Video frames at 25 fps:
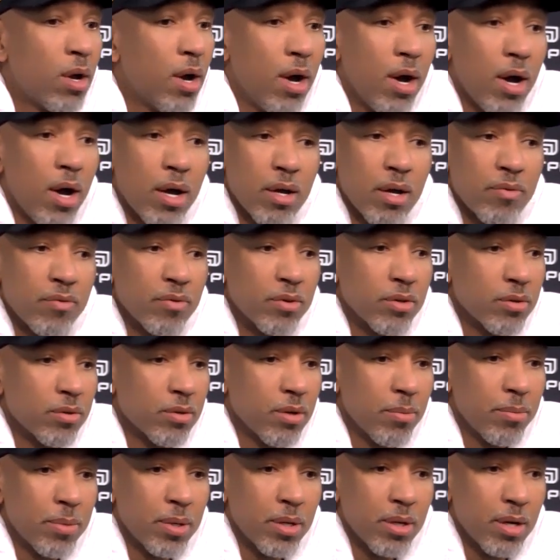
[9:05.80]
I haven't.
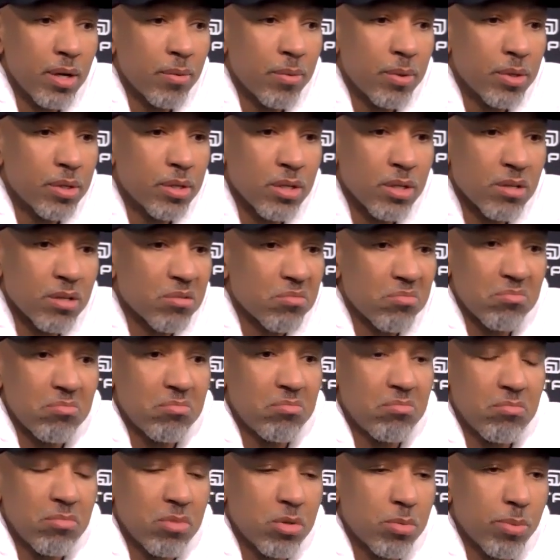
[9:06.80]
I mean, we just
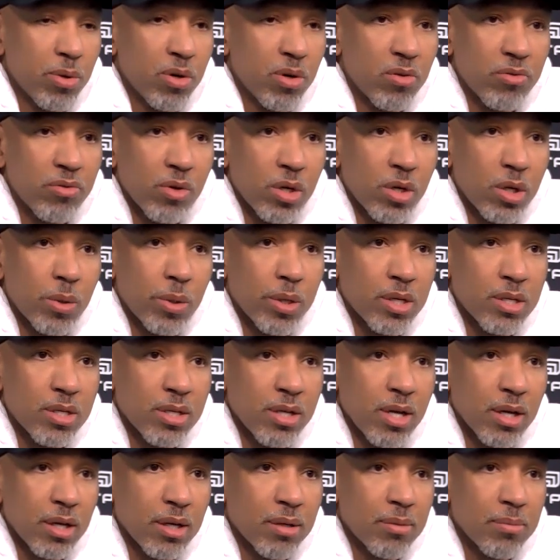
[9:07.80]
spoke for a quick
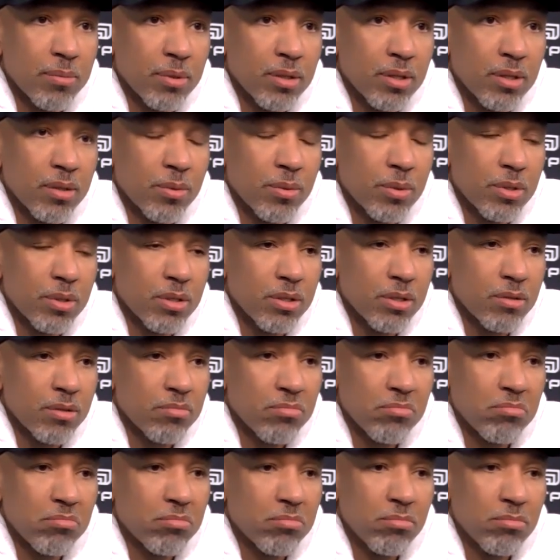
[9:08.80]
second, but
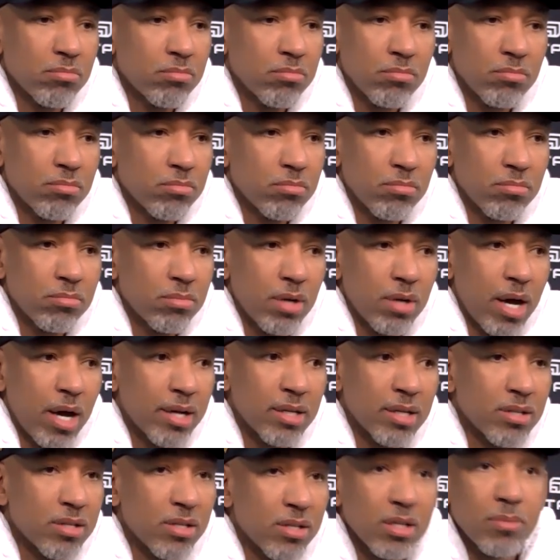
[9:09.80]
I
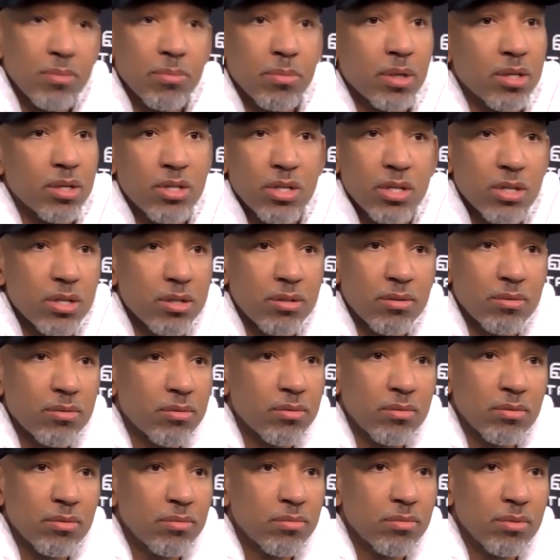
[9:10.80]
didn't see much.
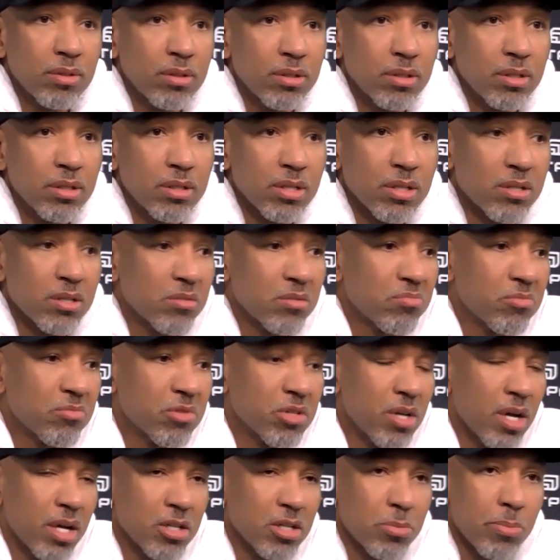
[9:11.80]
He just
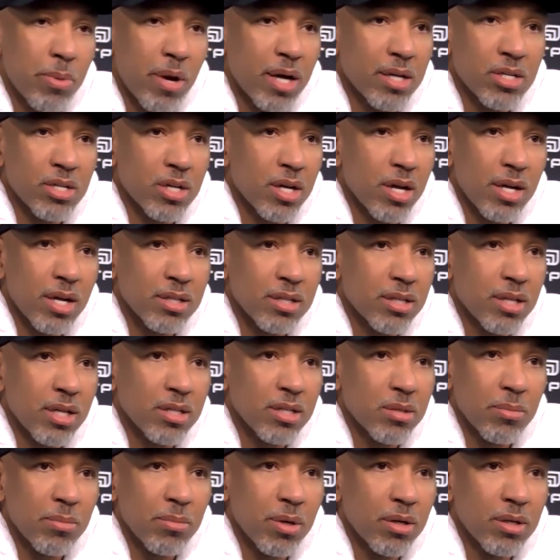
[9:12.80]
shot spot shots.
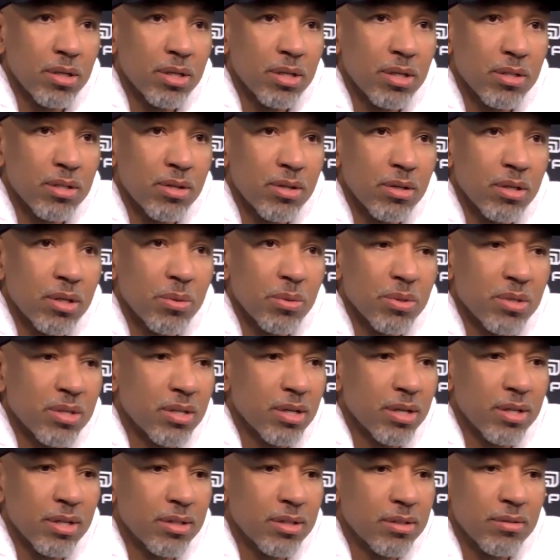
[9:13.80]
That's about it. So there was
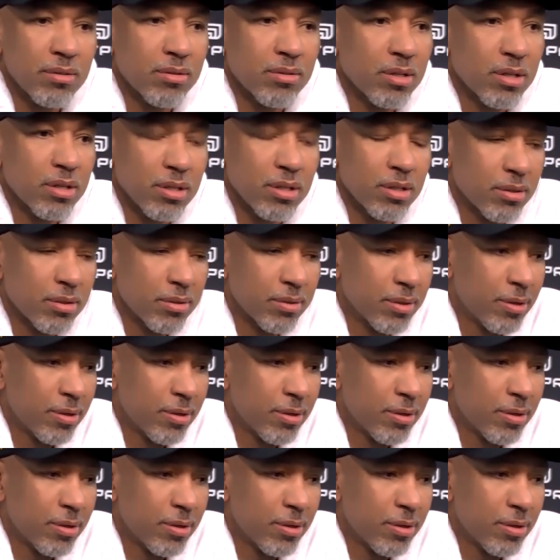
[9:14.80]
nothing to